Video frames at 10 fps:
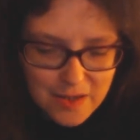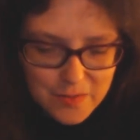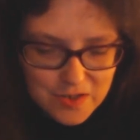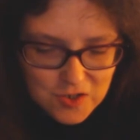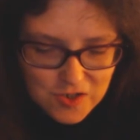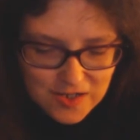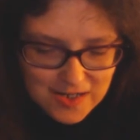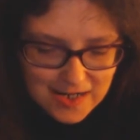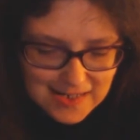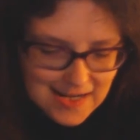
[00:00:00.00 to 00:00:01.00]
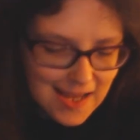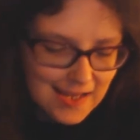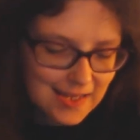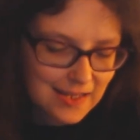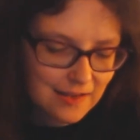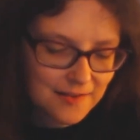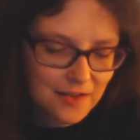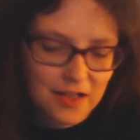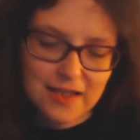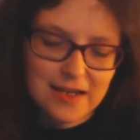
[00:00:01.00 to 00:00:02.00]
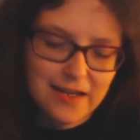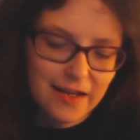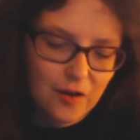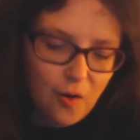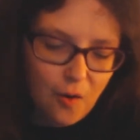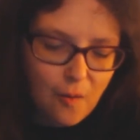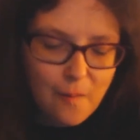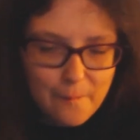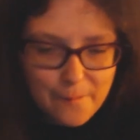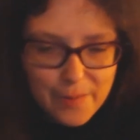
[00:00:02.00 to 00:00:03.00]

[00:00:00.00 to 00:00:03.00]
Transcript: they were just attacking and cleaning up.